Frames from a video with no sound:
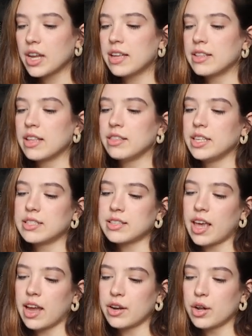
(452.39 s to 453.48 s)
and then the
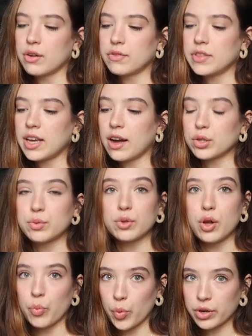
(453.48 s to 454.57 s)
scan of the actual
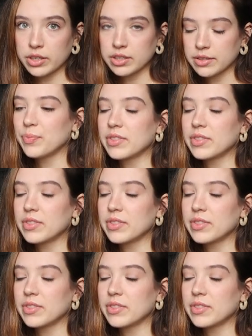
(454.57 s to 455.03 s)
award.